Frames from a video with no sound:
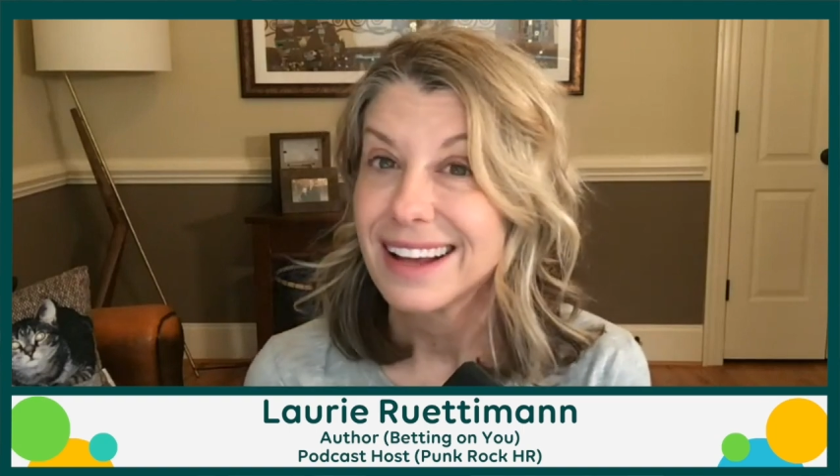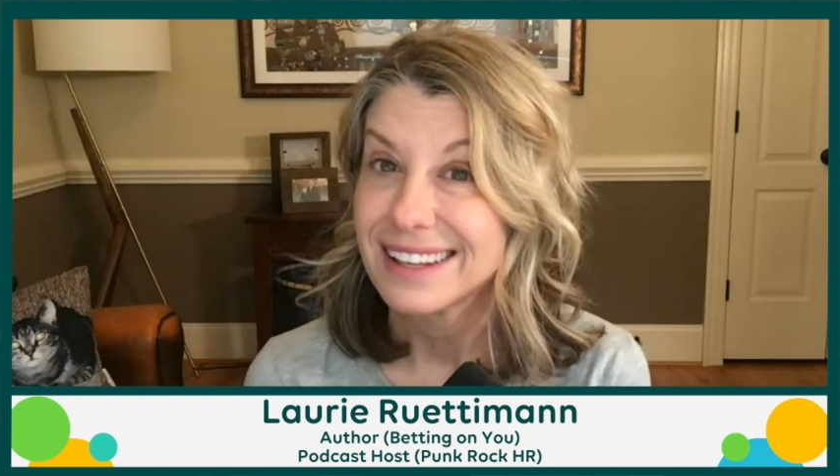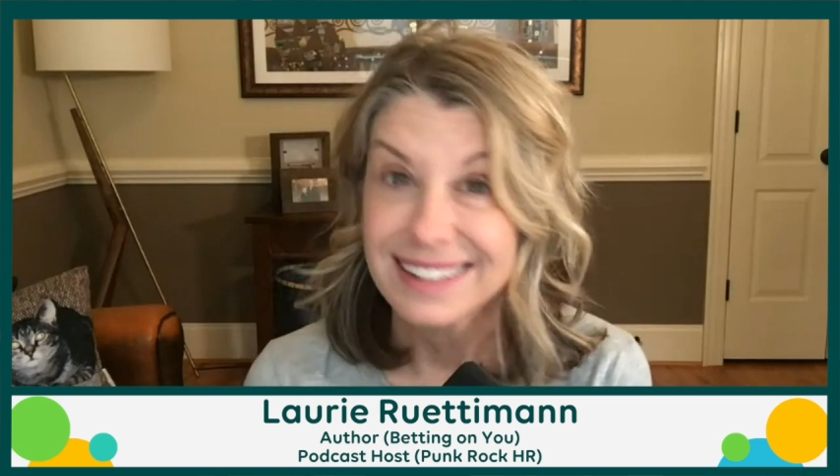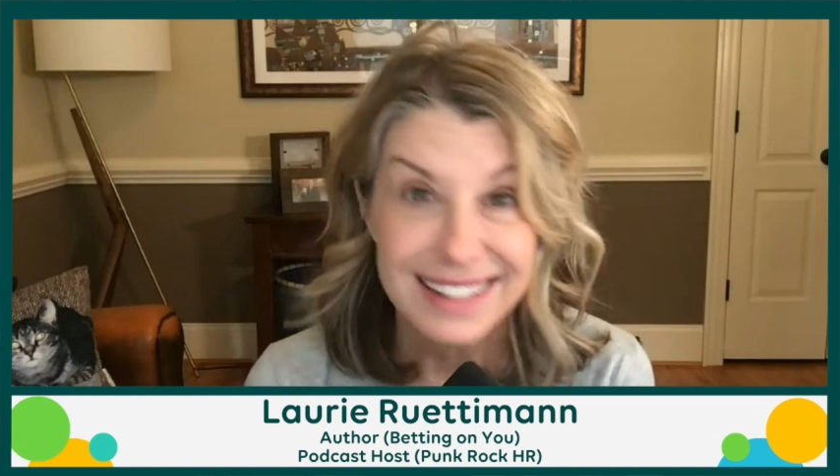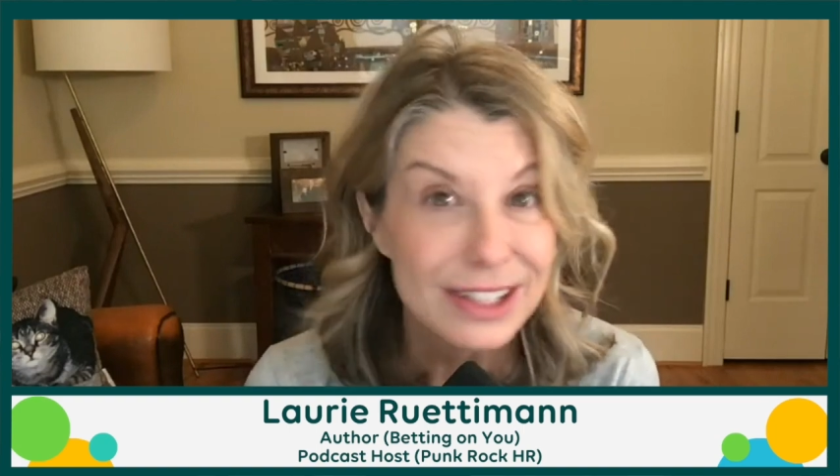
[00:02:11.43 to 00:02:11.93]

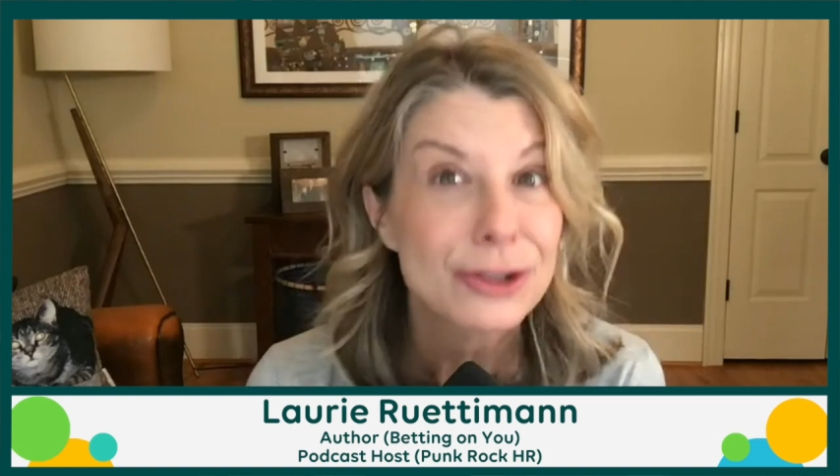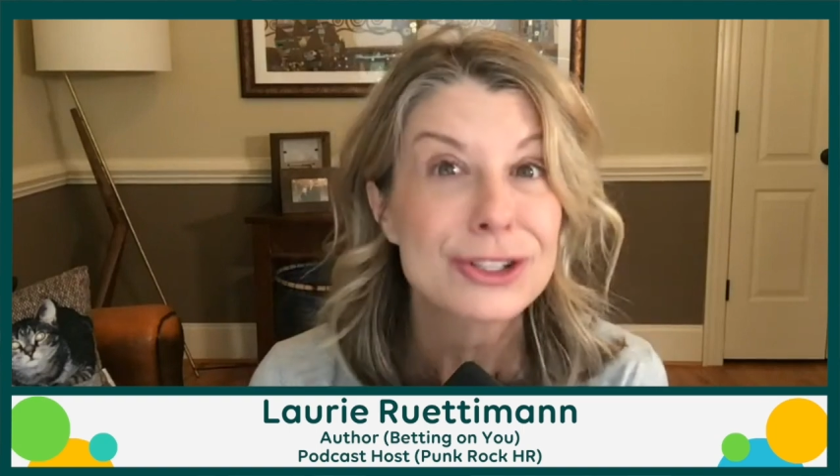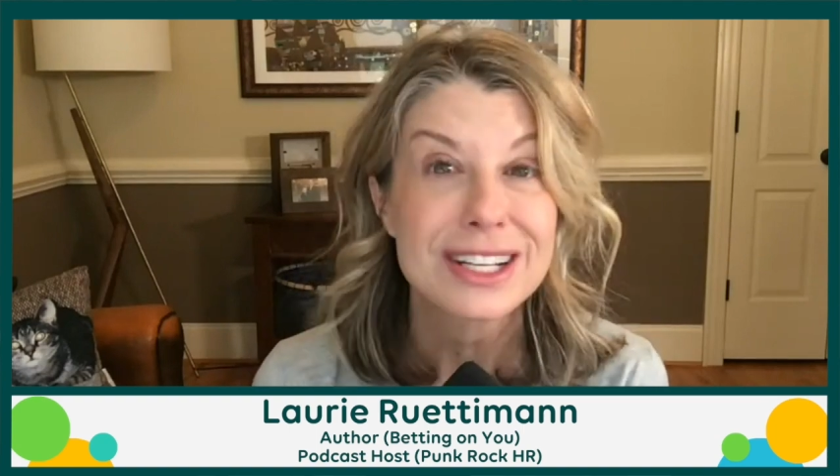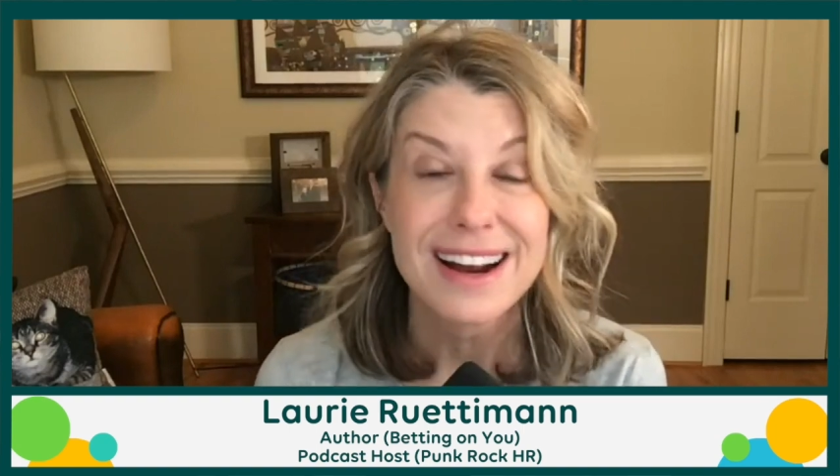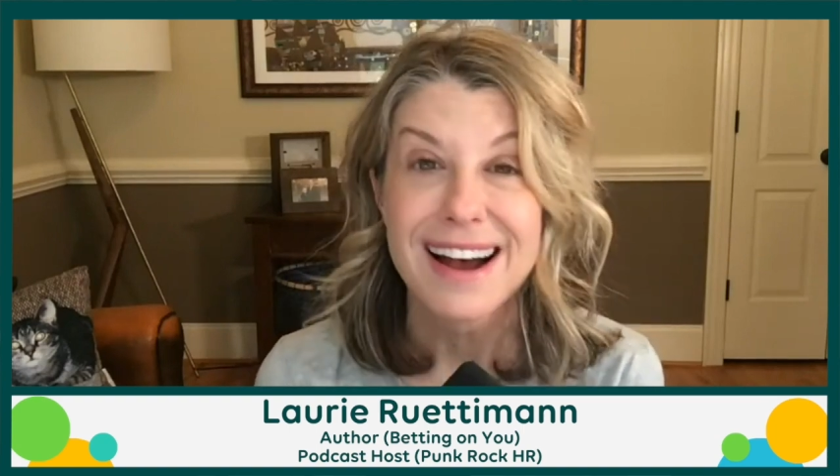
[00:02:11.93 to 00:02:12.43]
and neither
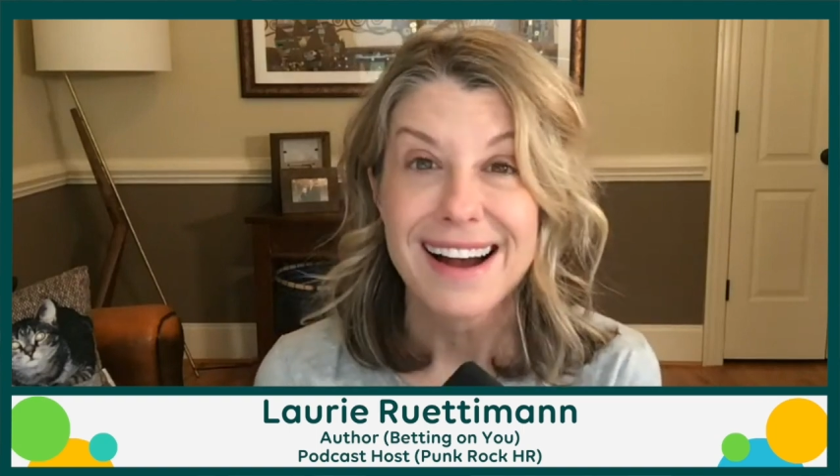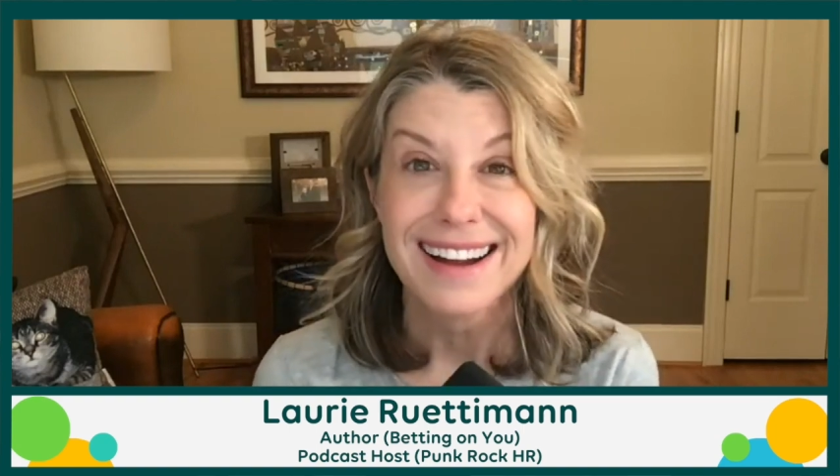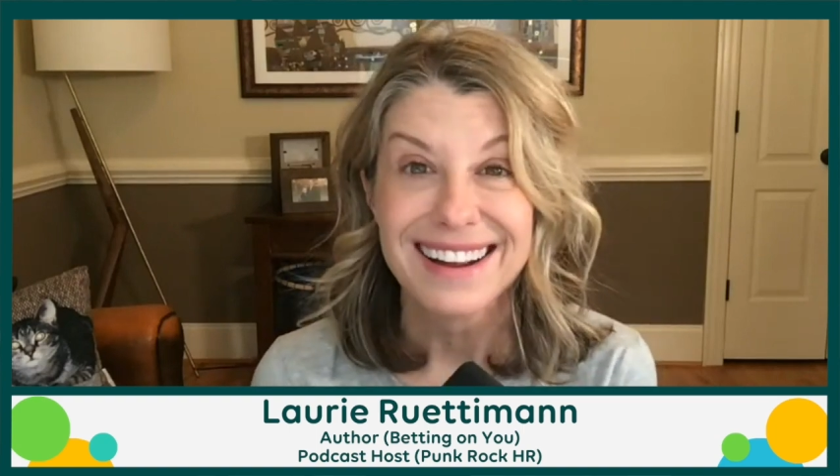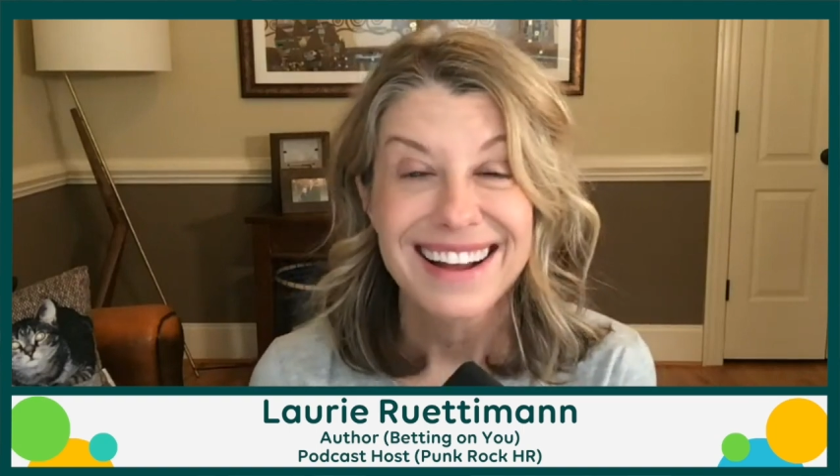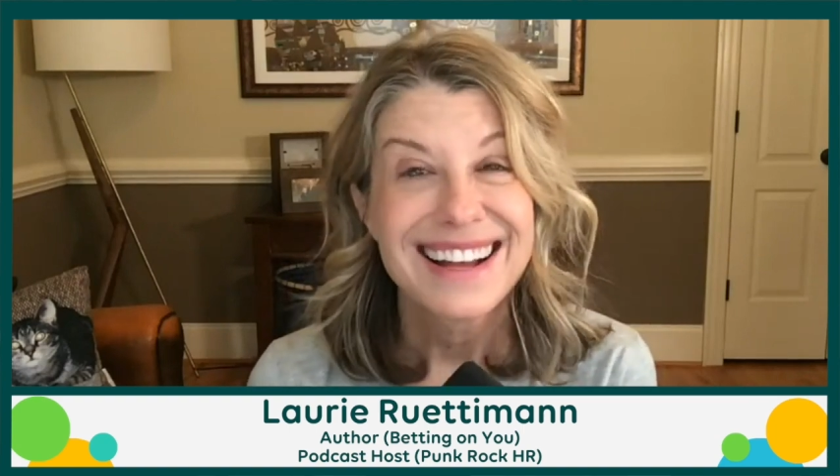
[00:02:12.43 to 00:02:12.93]
did
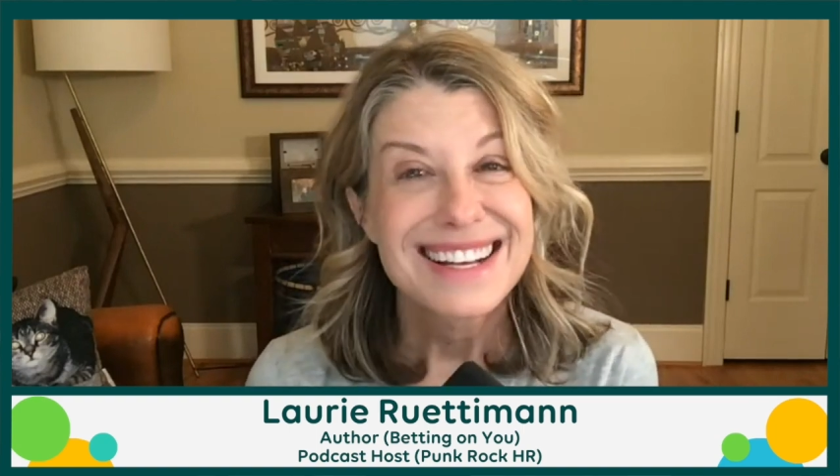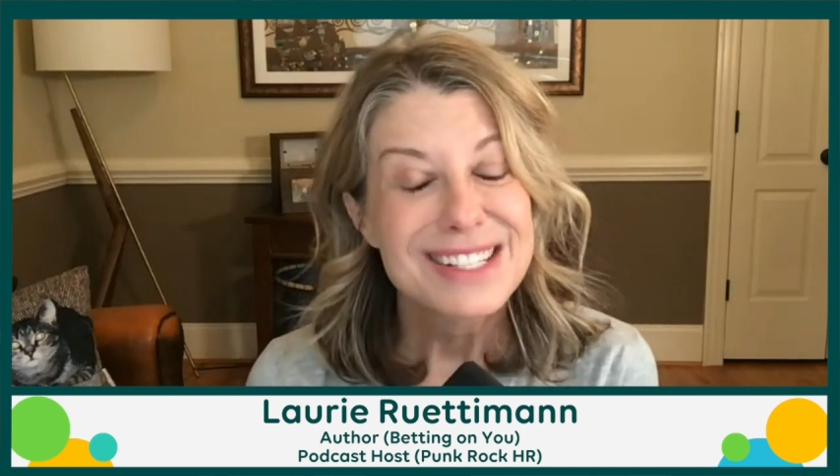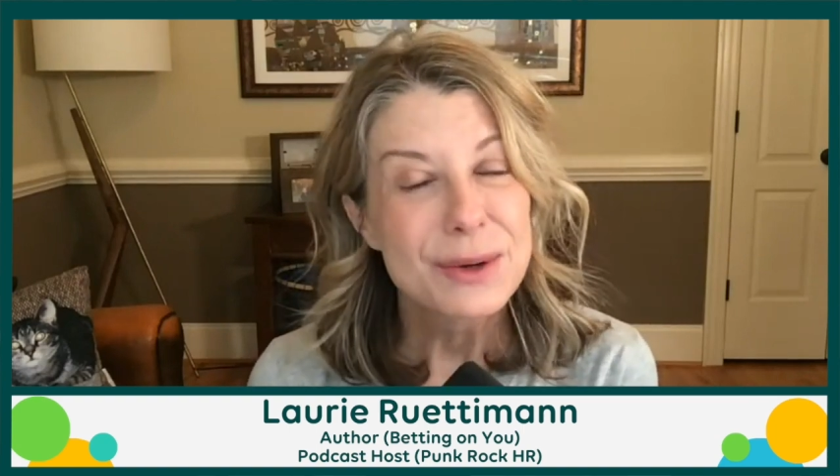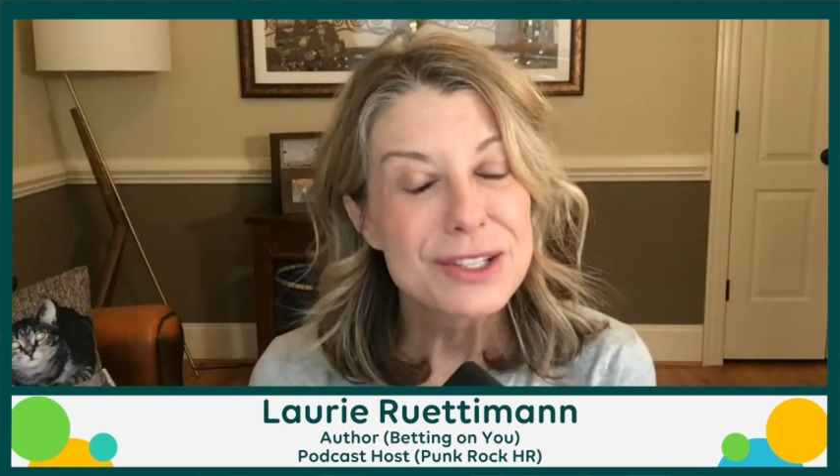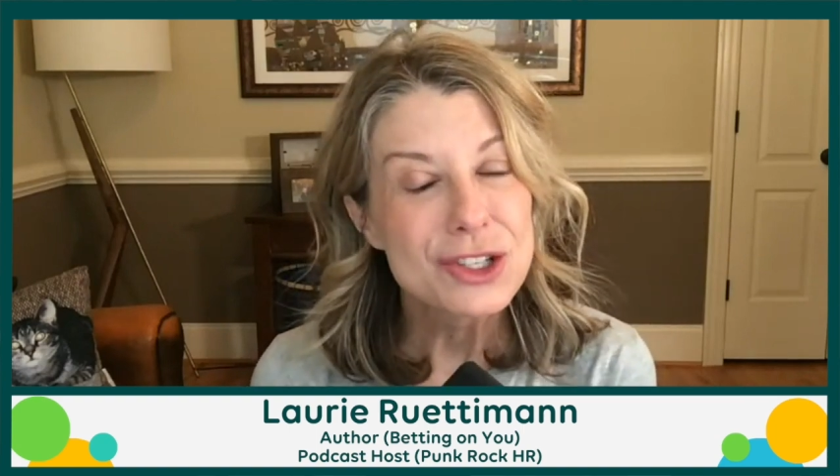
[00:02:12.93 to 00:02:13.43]
I.
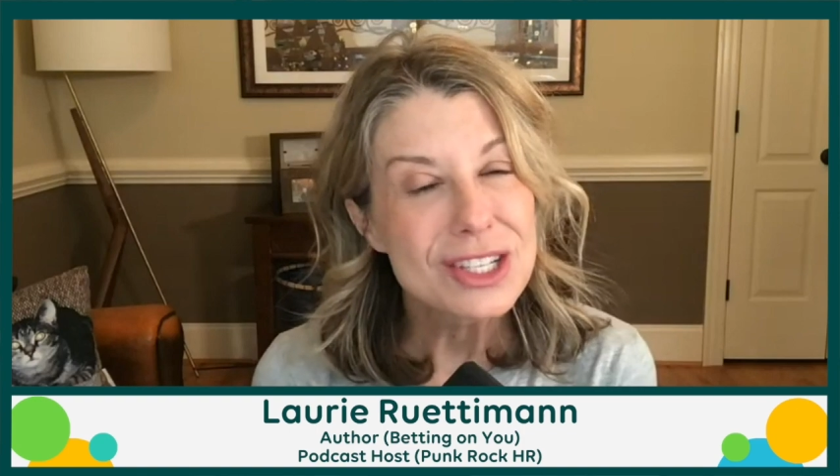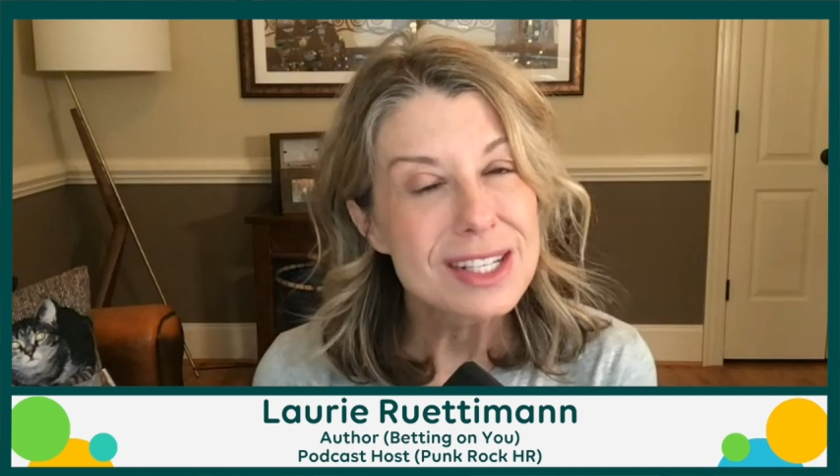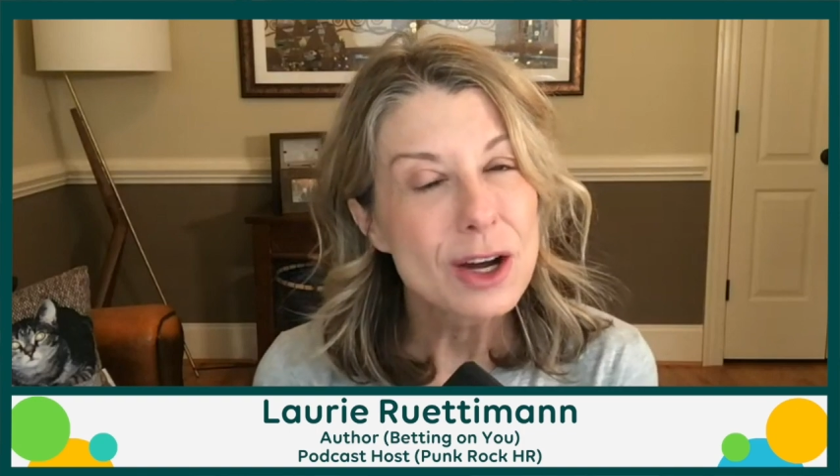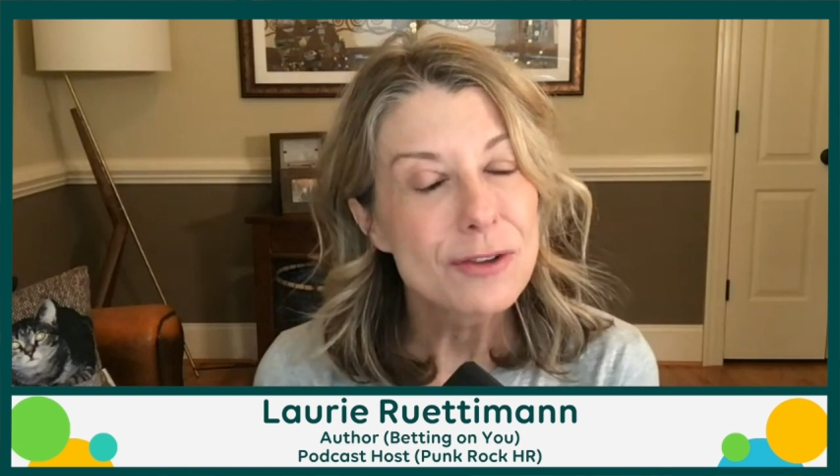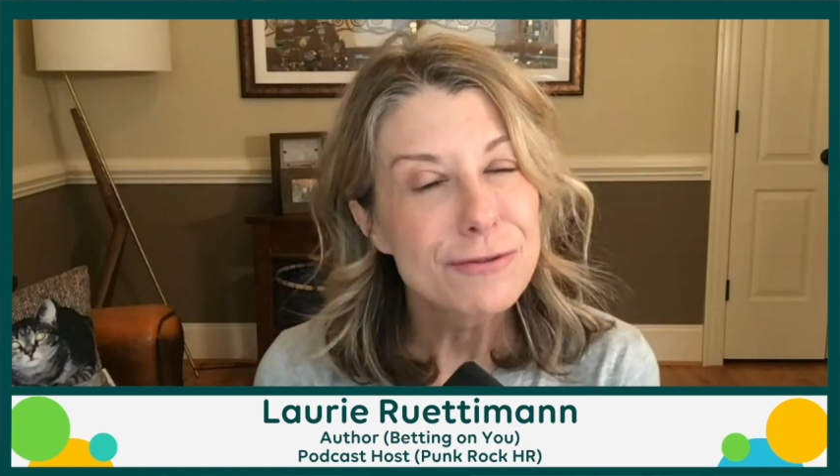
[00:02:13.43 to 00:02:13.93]
So it's
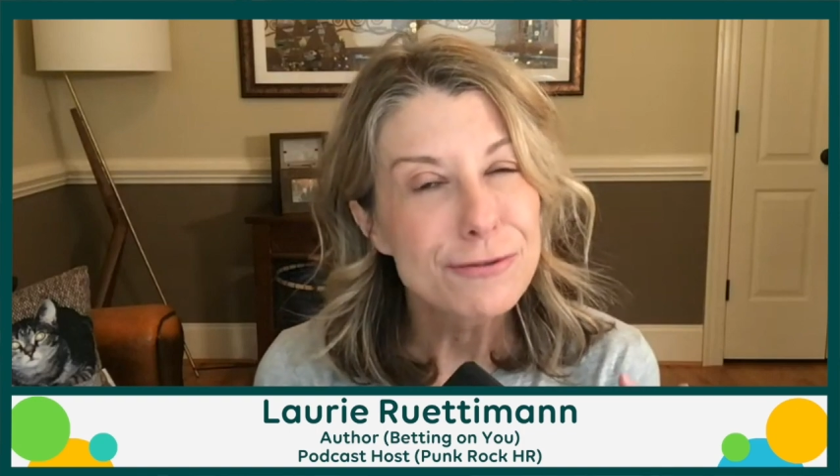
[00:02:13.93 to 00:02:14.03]
just a